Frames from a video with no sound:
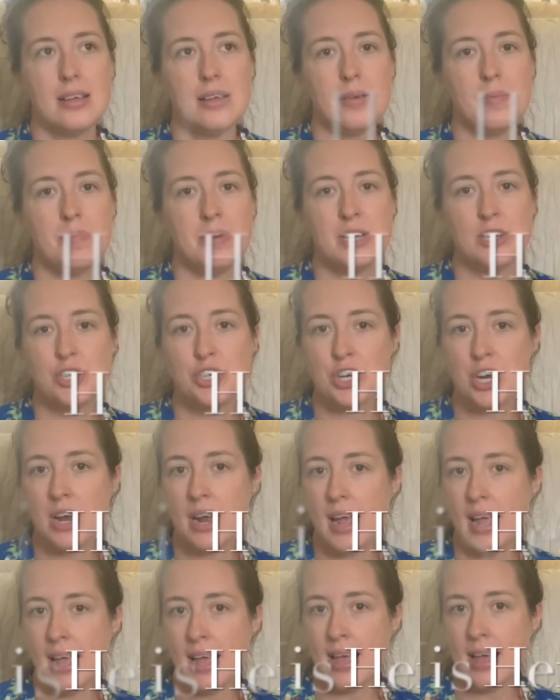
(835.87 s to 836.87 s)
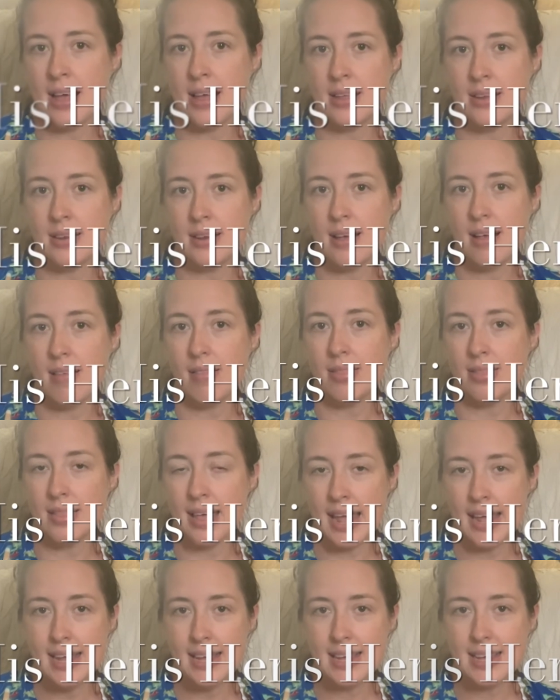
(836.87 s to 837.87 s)
Be sure and
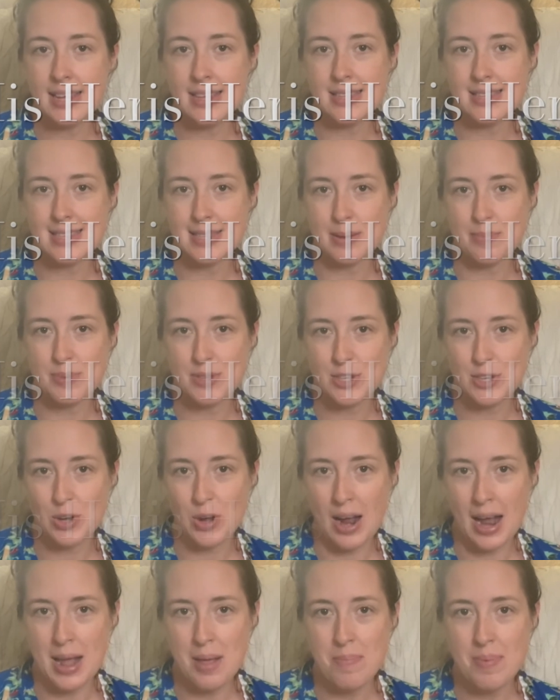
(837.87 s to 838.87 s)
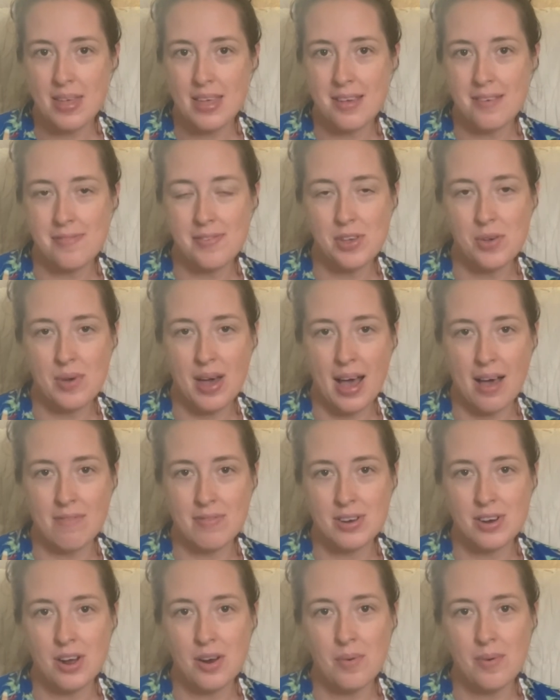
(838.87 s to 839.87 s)
like and subscribe if you
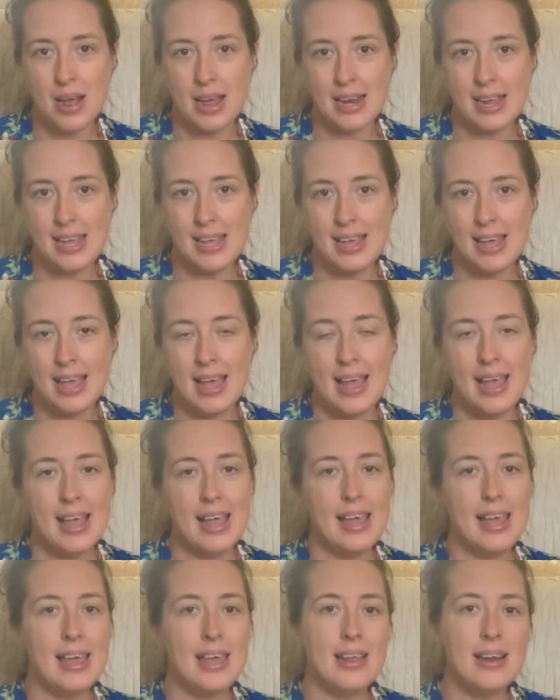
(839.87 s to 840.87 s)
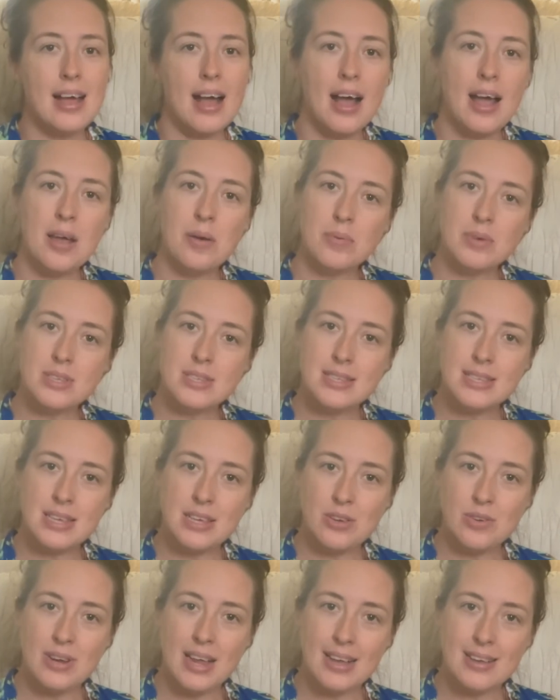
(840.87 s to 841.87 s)
haven't already. And I will see
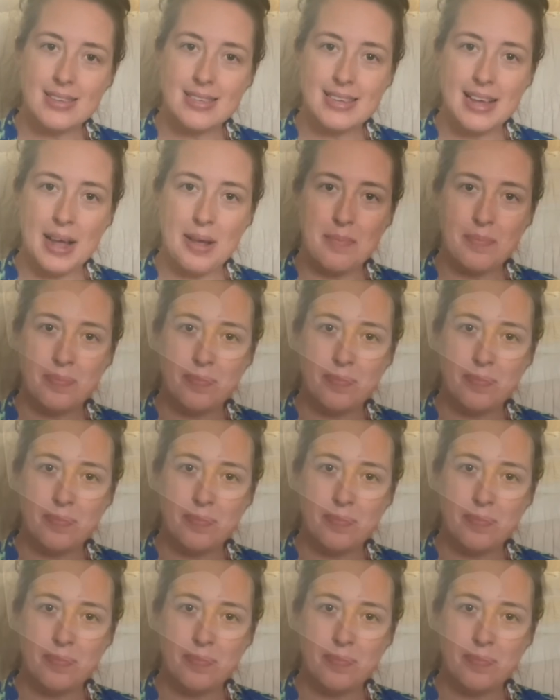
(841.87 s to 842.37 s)
you next time.